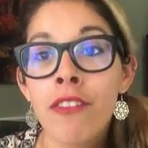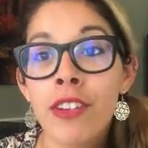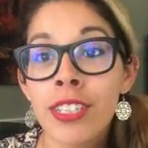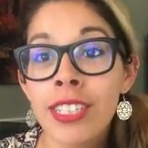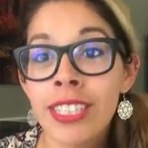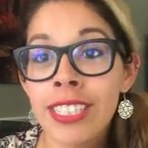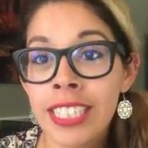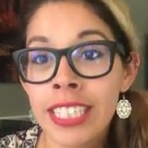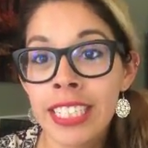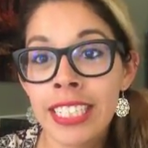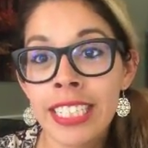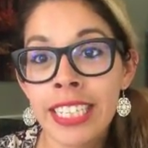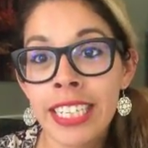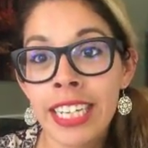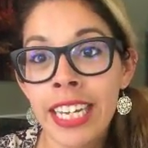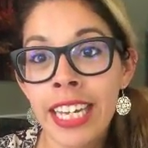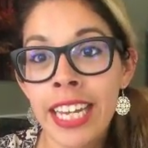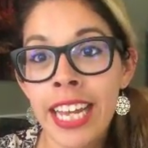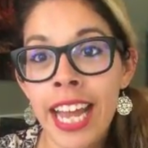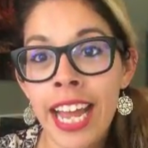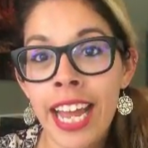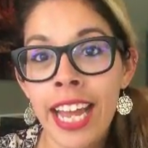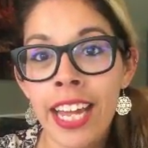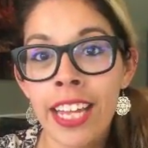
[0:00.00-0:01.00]

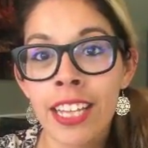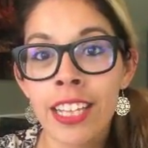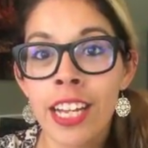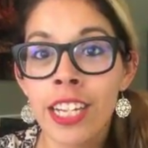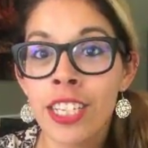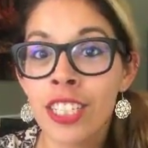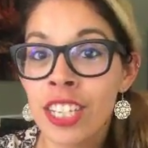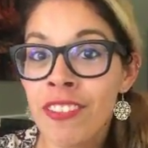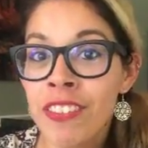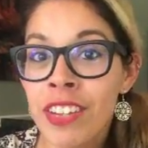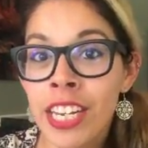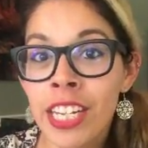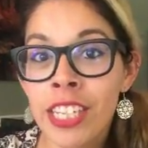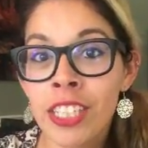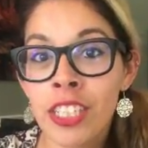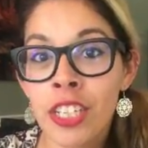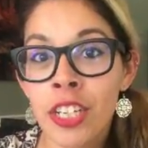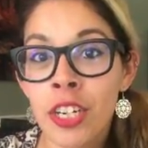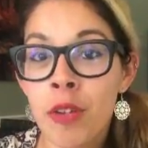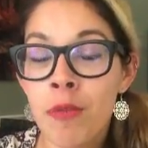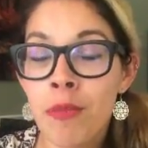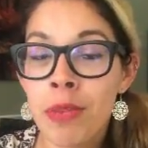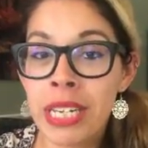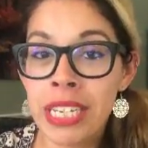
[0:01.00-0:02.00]
versatility and longevity
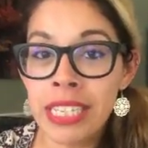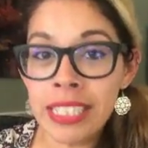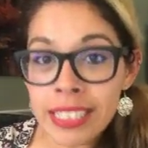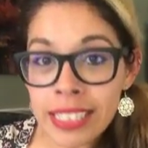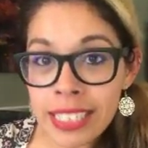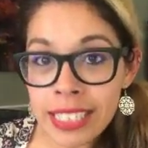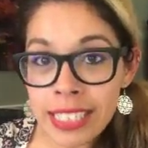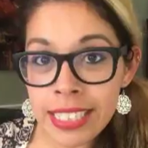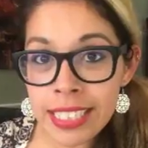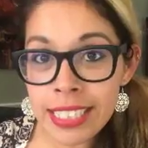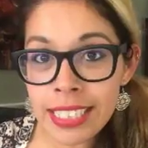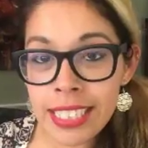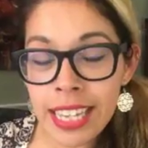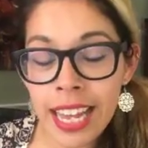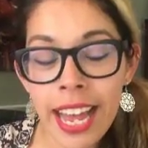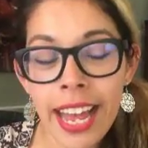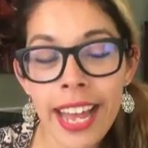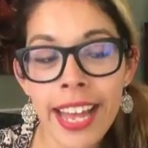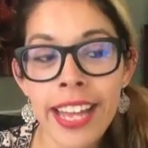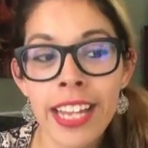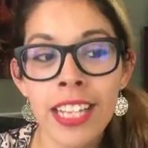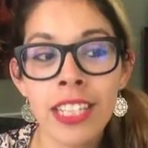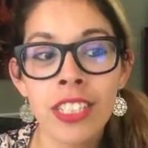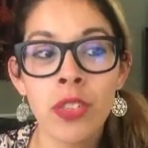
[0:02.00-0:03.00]
to your pieces
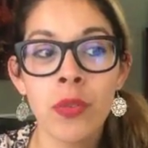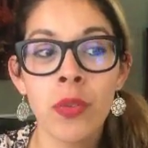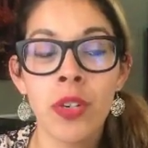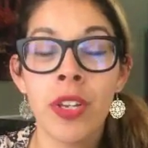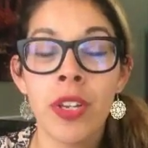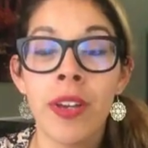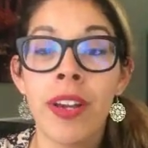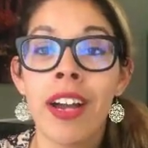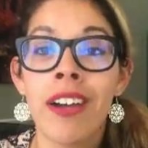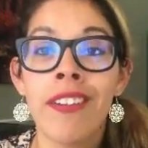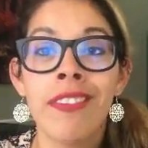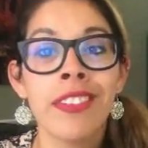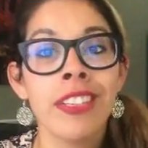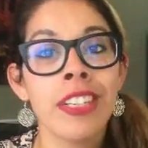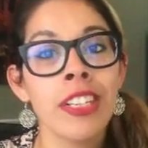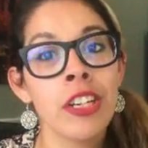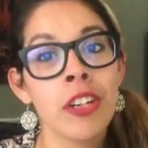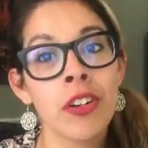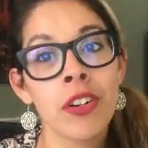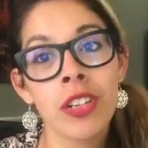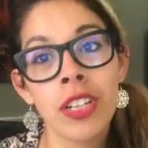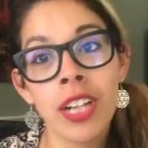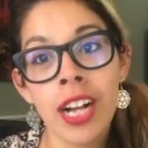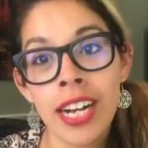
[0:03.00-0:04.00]
and to what you have
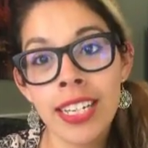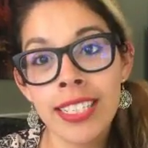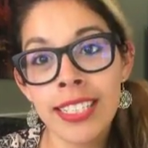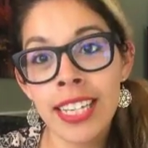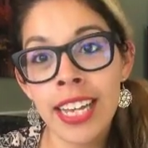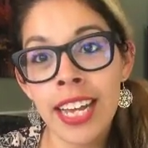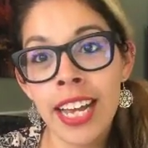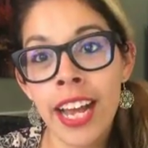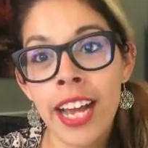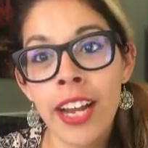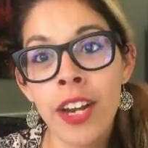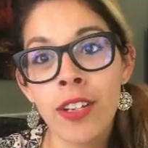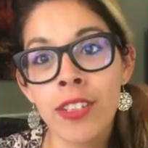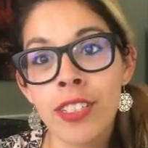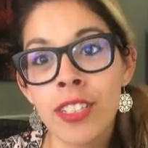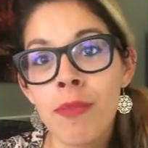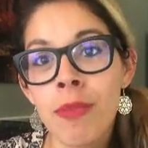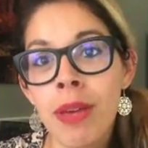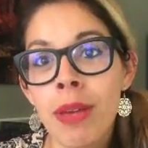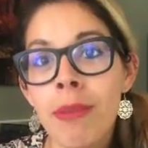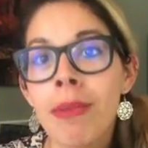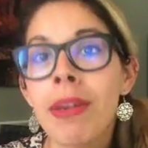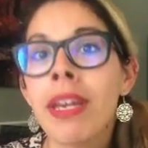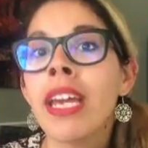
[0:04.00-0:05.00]
in your closet and
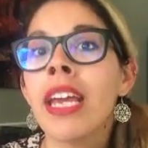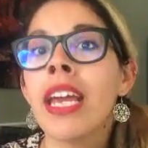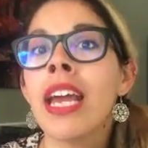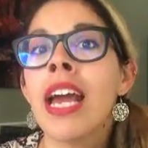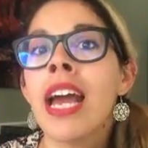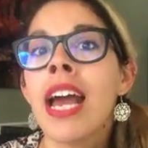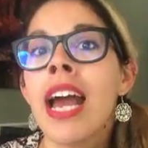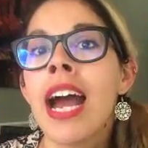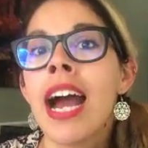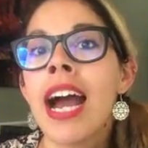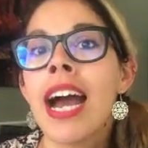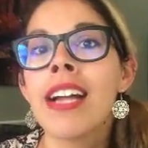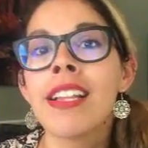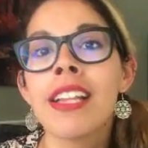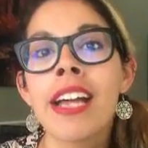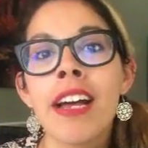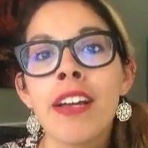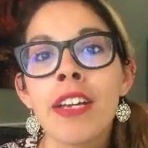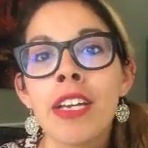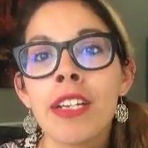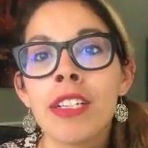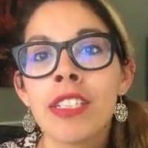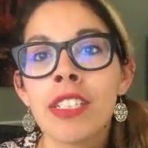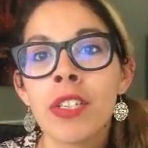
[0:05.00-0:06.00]
also maybe
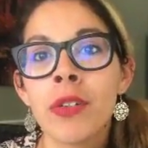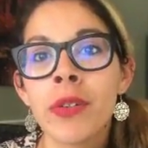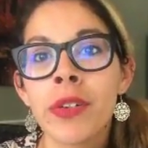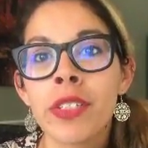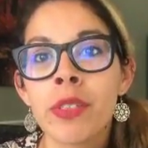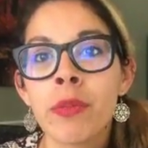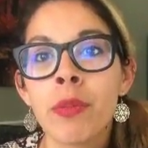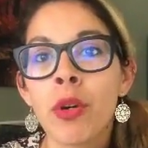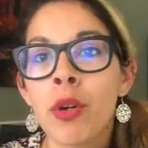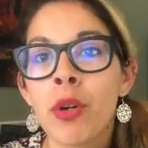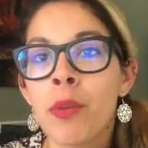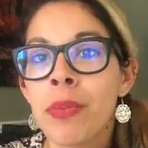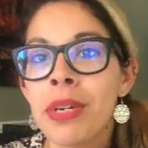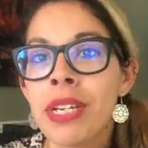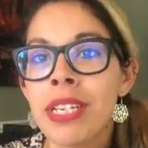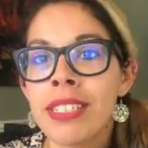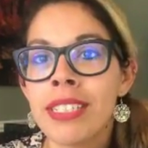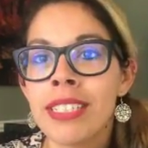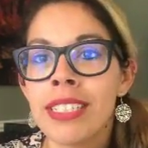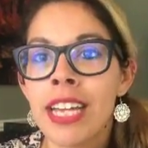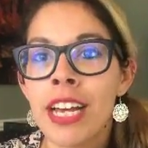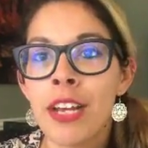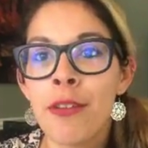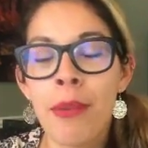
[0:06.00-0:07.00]
allow you to explore
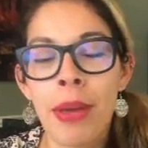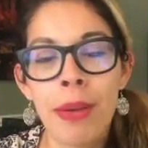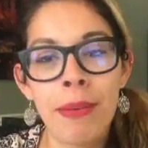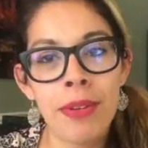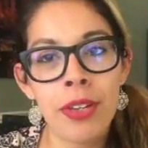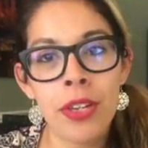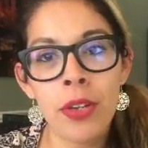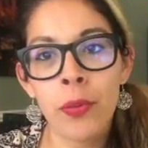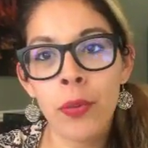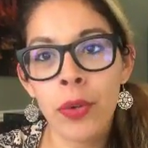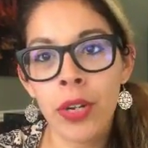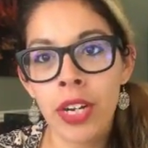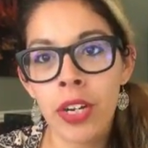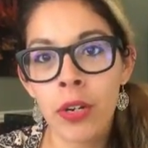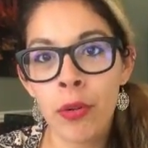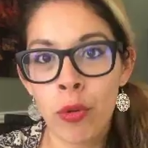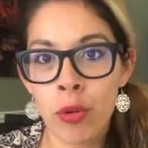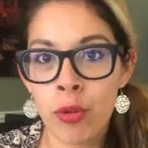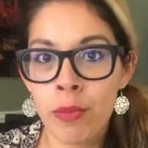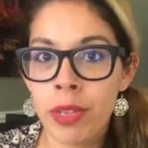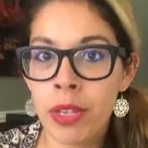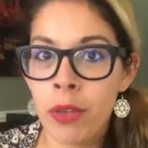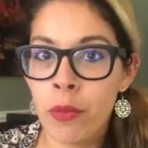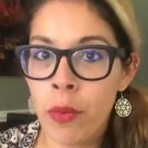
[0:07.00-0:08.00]
pieces that maybe you wouldn't
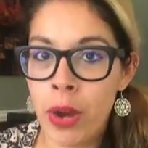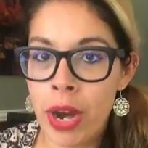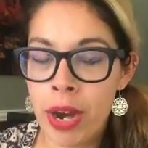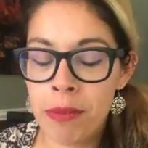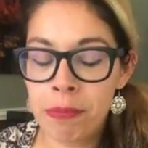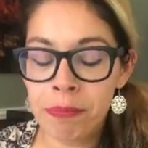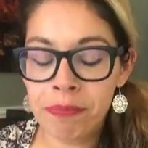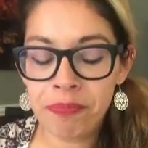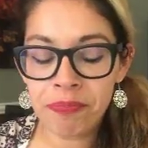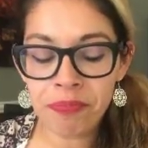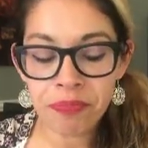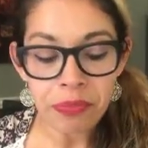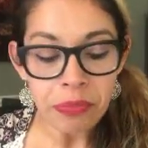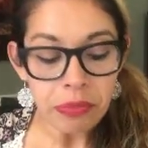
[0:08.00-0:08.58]
normally wear.